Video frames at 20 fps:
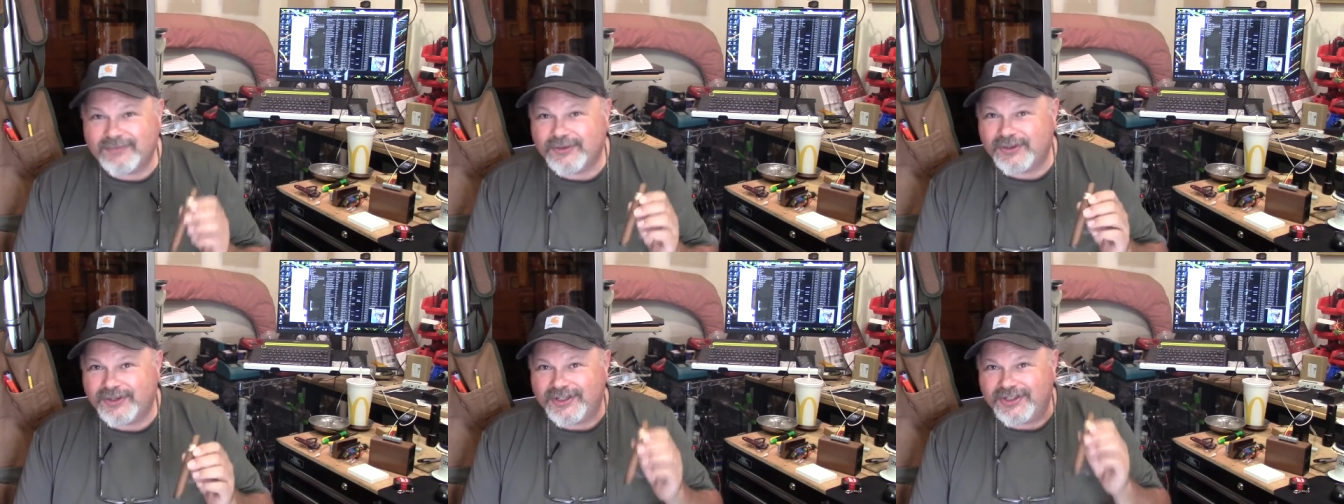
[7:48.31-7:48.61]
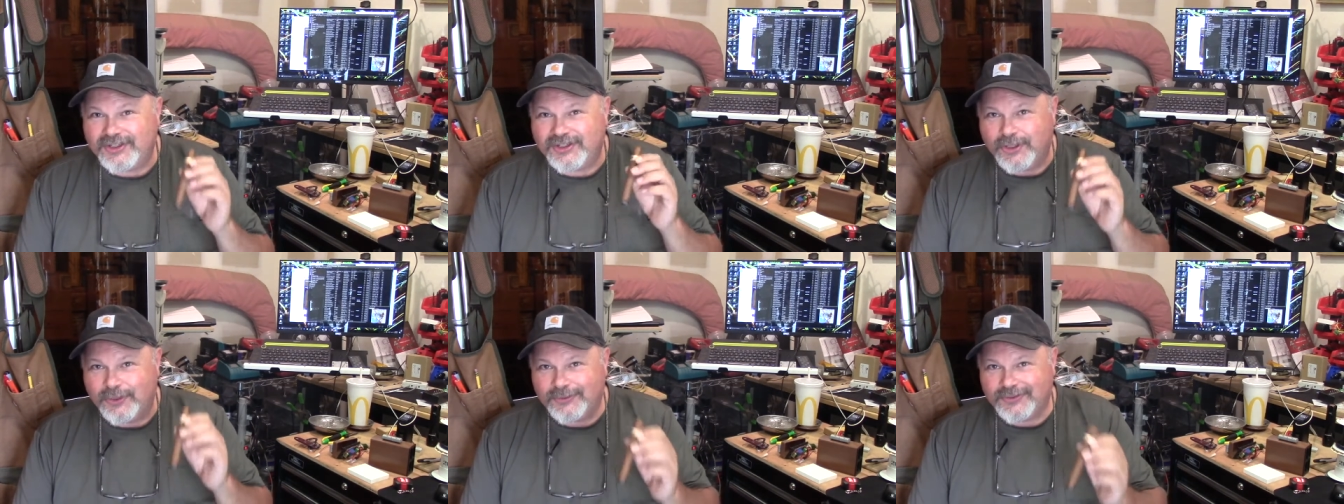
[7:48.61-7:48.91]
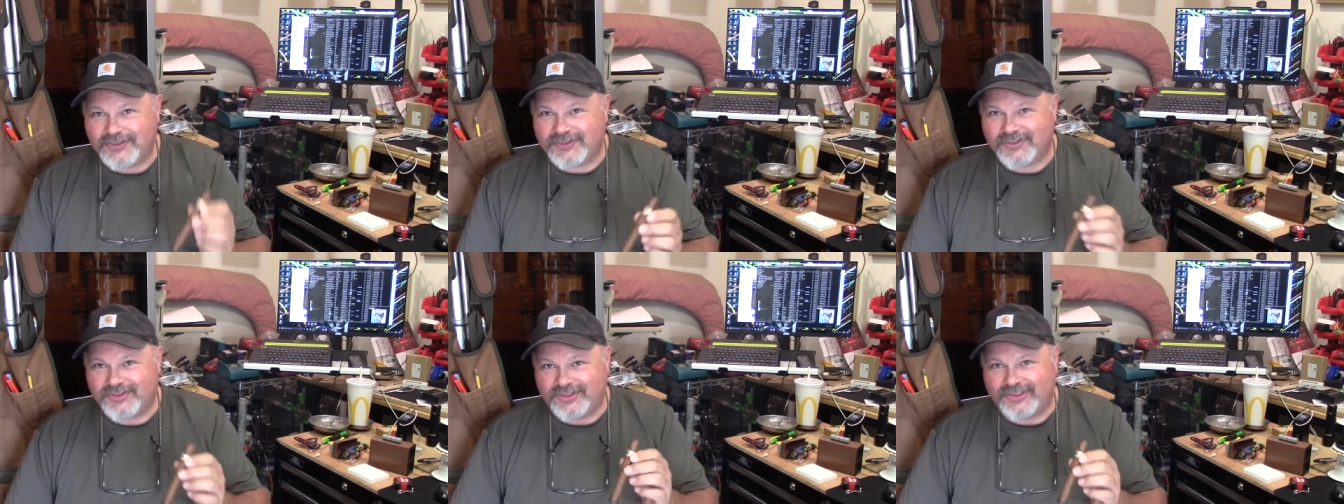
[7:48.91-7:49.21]
already
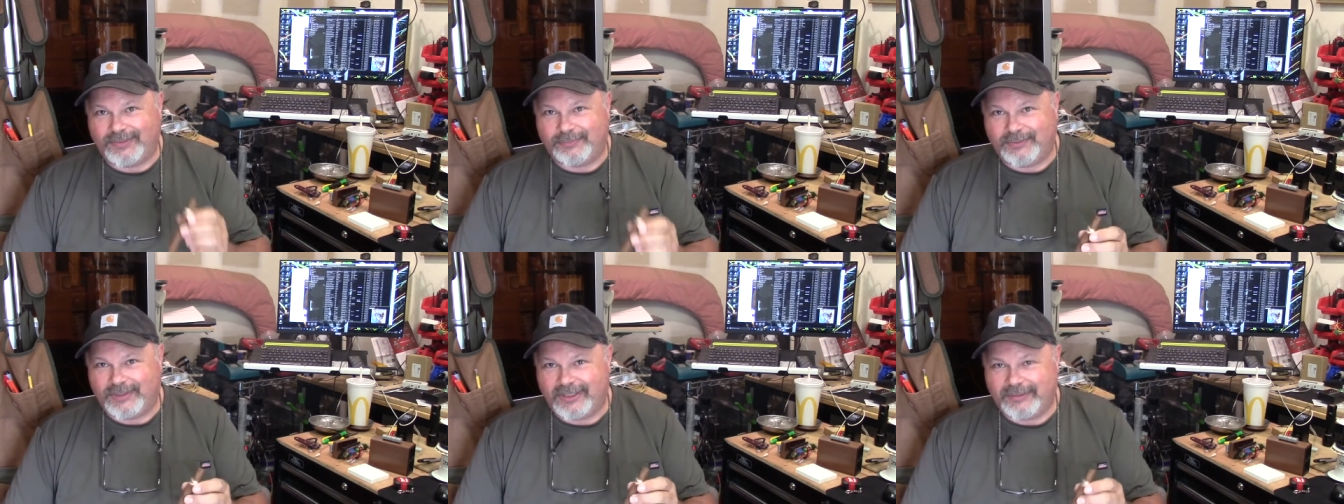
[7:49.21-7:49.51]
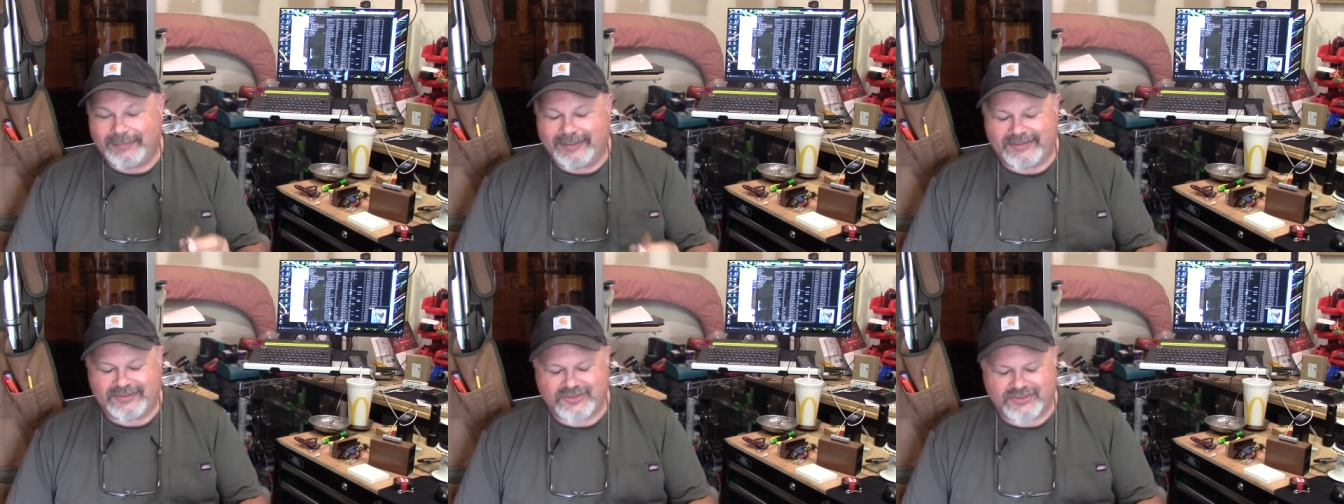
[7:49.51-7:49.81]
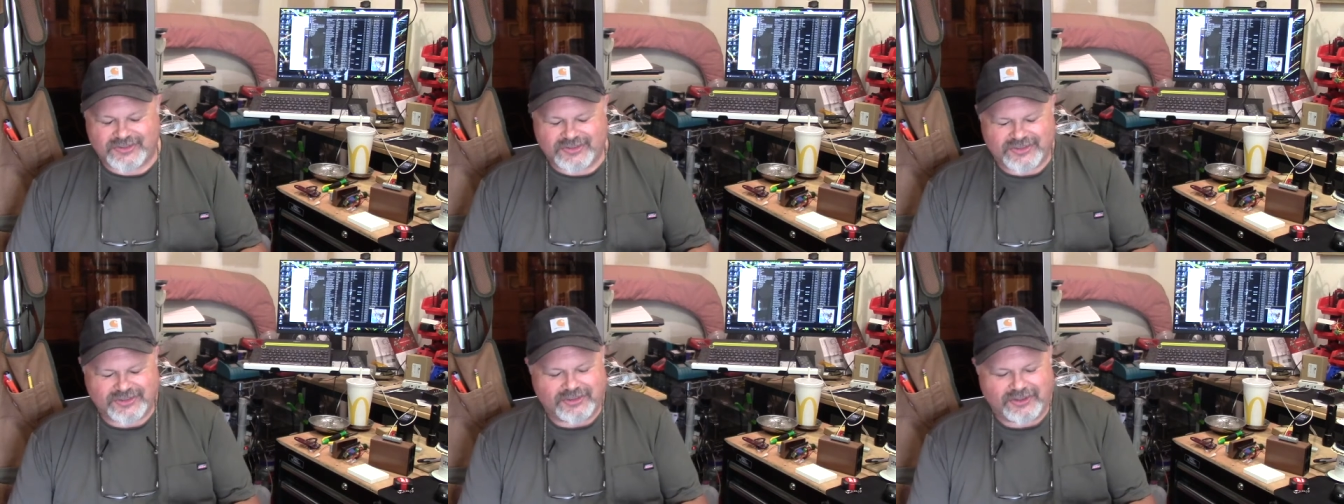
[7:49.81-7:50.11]
noticed something about
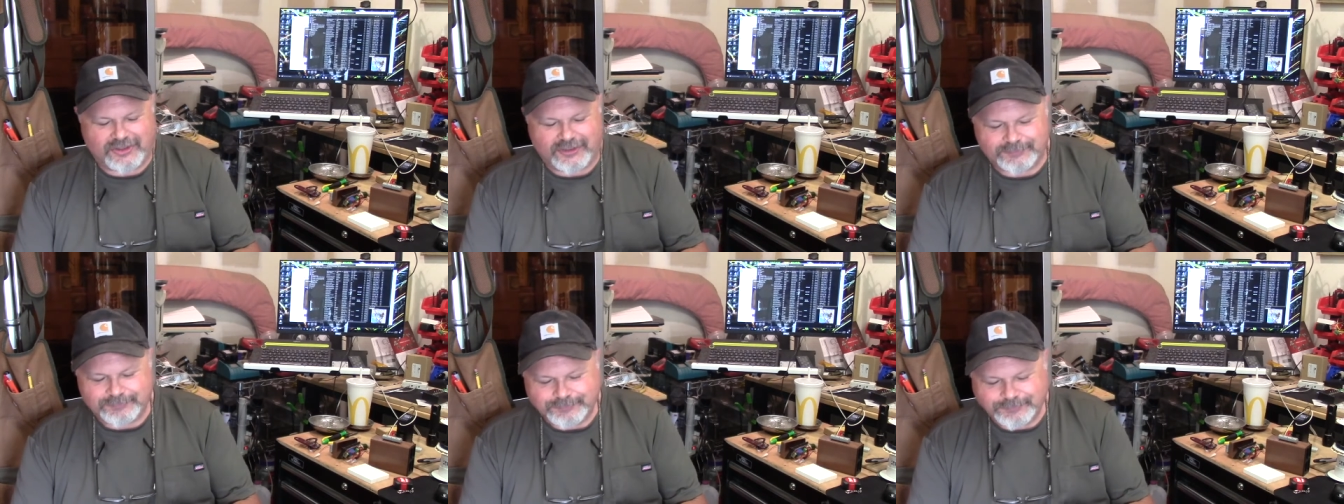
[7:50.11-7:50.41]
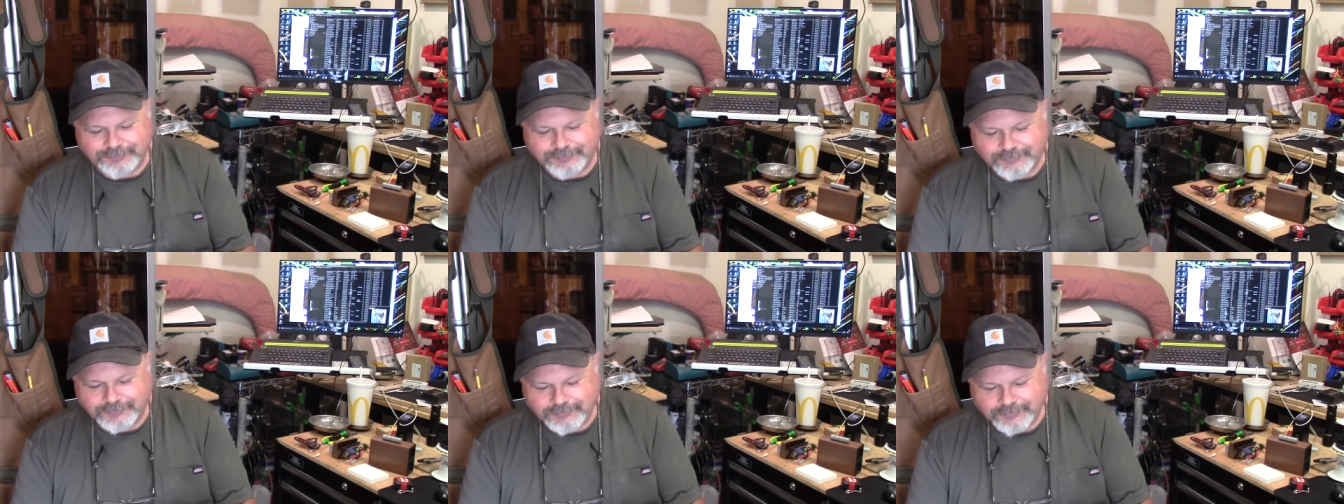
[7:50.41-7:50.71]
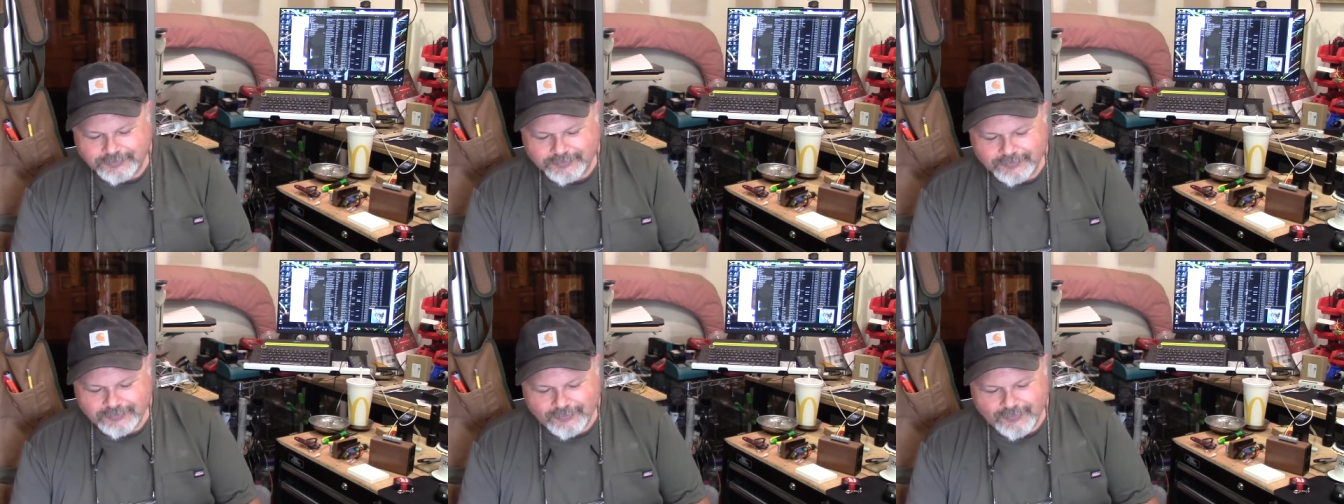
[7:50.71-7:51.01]
this cigar,
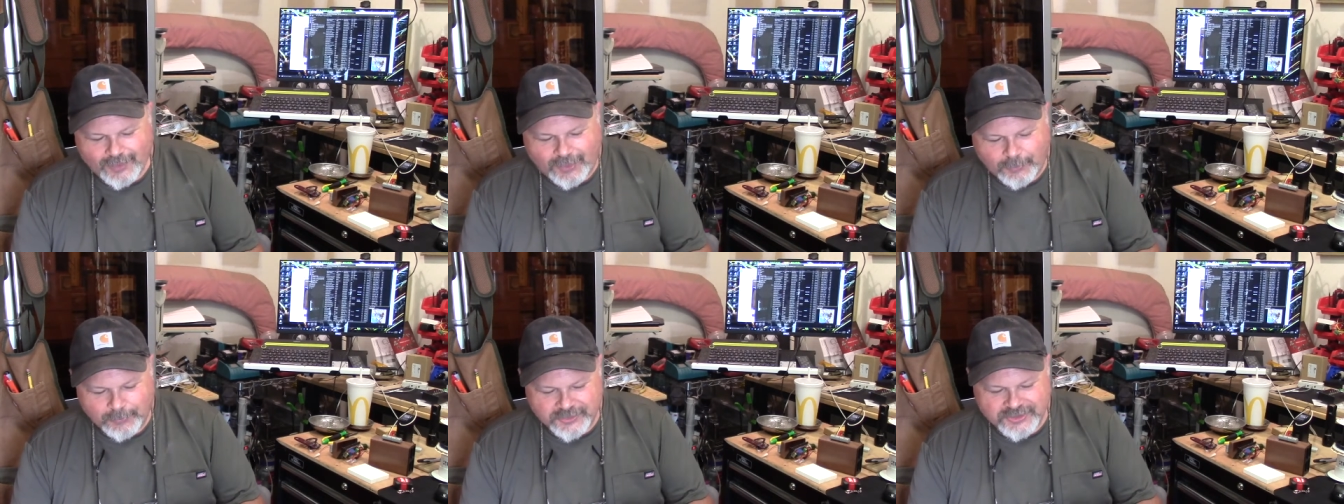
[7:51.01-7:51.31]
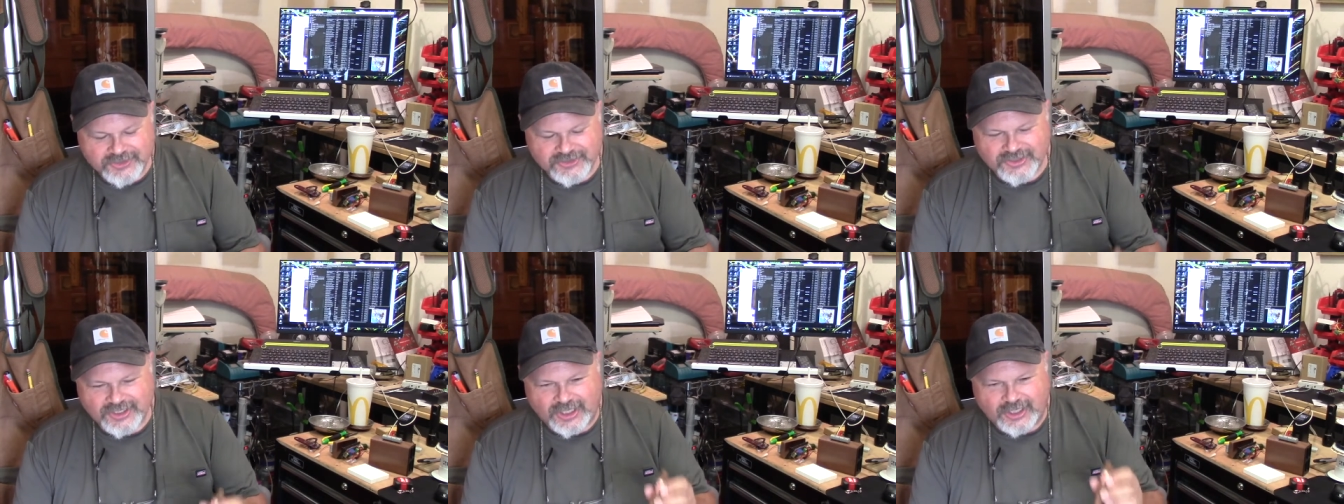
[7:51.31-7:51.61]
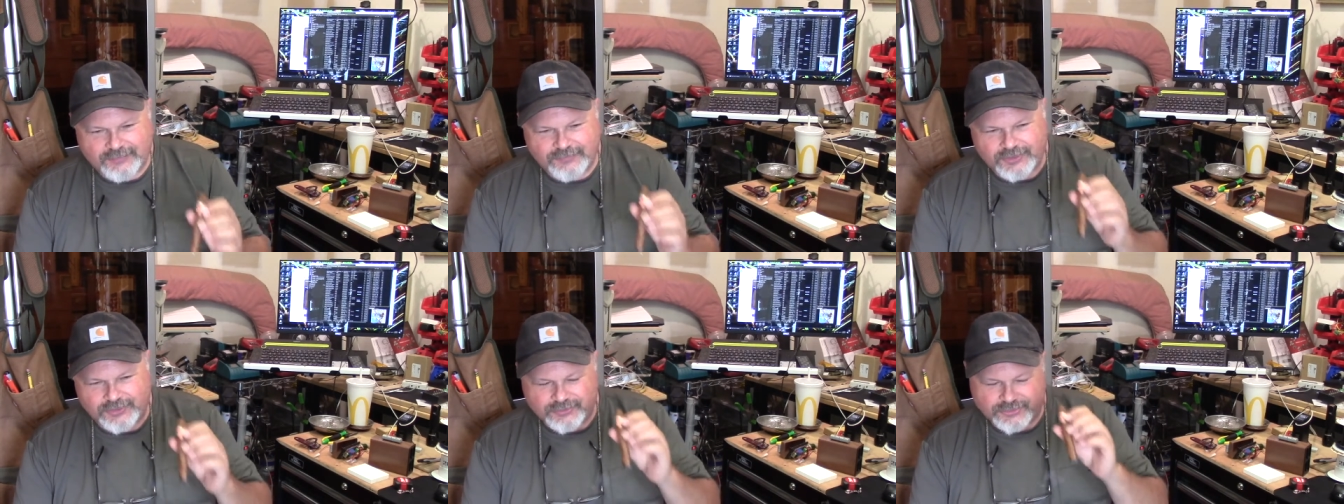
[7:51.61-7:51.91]
which is
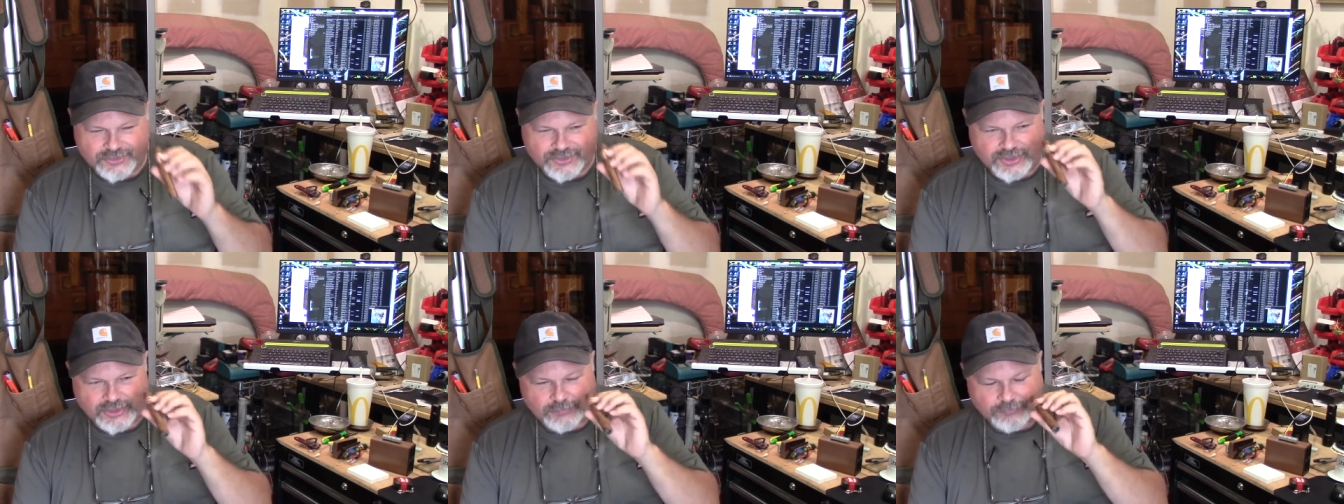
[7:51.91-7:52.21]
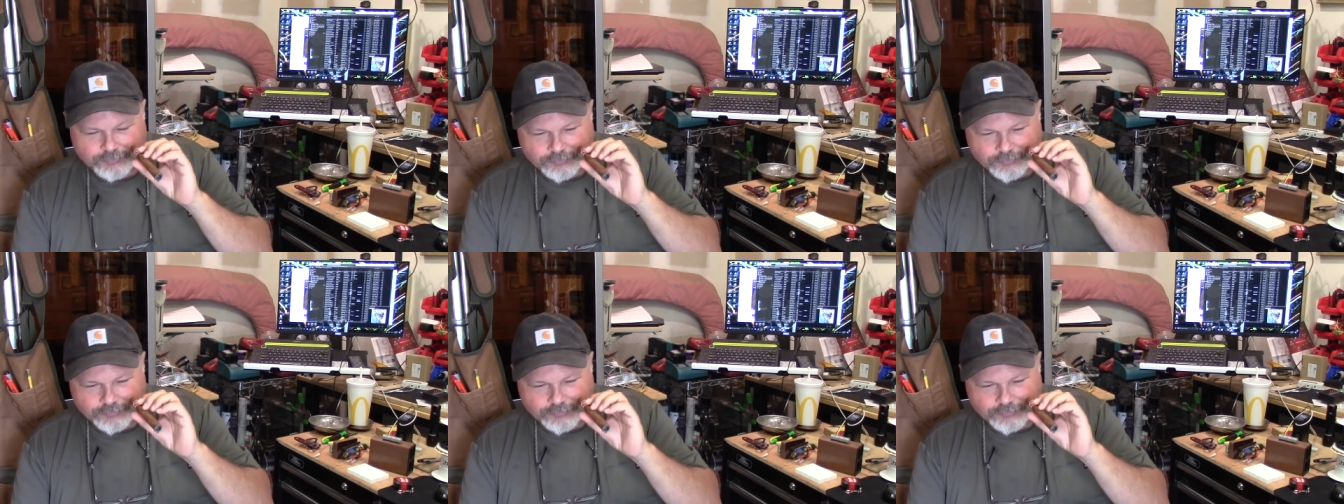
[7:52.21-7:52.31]
kind of interesting.